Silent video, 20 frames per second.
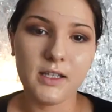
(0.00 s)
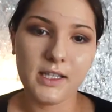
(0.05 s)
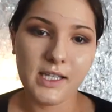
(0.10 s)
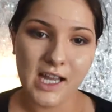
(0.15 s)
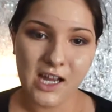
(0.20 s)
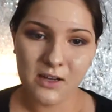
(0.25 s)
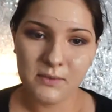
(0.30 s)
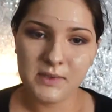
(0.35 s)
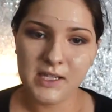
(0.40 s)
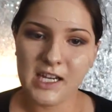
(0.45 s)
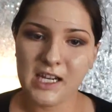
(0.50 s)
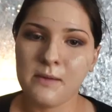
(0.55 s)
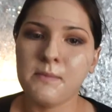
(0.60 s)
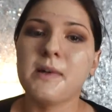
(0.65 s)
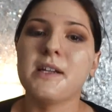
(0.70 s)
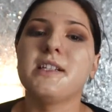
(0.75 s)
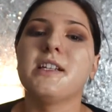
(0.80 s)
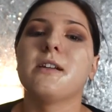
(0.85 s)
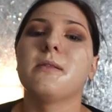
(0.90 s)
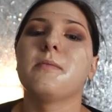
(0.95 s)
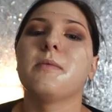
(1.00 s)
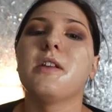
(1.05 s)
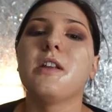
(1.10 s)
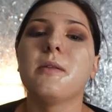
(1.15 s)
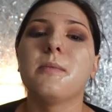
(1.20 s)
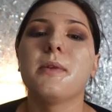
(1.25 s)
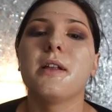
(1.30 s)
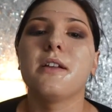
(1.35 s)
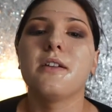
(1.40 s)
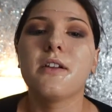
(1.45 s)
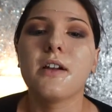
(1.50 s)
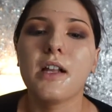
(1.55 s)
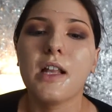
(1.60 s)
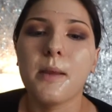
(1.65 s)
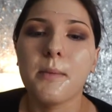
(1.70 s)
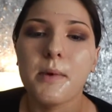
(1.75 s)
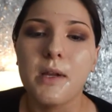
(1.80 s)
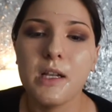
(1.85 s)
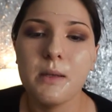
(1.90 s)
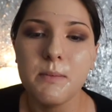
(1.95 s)
Now I'm taking my damp beauty blender and
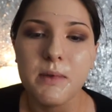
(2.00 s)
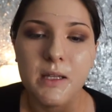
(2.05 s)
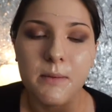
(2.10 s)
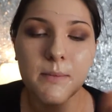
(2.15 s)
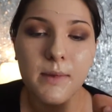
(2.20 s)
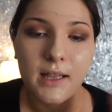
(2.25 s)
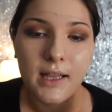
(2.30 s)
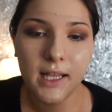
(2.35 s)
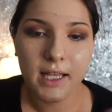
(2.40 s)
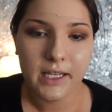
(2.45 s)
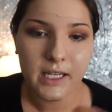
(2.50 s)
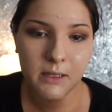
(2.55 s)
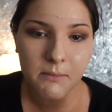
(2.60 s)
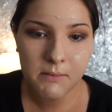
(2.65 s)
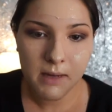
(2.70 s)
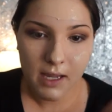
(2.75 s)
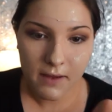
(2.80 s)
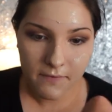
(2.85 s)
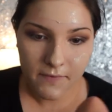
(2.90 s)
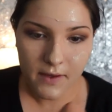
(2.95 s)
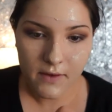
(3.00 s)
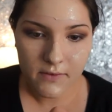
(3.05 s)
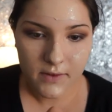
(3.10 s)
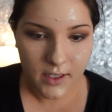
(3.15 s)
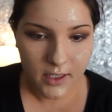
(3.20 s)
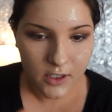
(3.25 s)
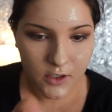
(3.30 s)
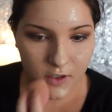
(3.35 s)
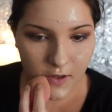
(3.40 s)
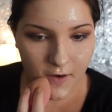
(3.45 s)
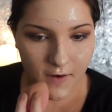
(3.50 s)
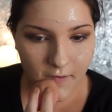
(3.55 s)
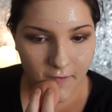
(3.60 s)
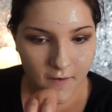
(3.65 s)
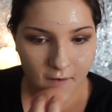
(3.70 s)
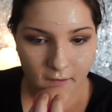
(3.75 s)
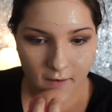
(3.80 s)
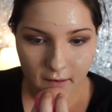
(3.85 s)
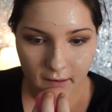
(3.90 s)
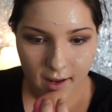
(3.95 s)
I'm going to be blending my foundation
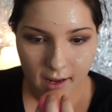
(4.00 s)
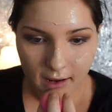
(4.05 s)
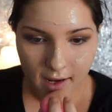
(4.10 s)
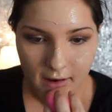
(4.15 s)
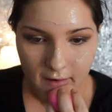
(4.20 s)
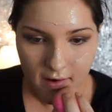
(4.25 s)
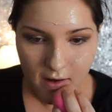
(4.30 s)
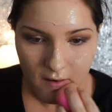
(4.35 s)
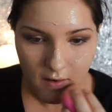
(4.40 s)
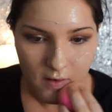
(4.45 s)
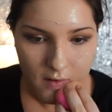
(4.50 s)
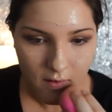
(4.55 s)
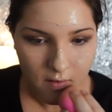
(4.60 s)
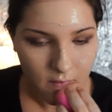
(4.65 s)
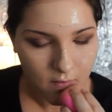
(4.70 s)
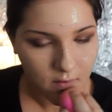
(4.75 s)
in.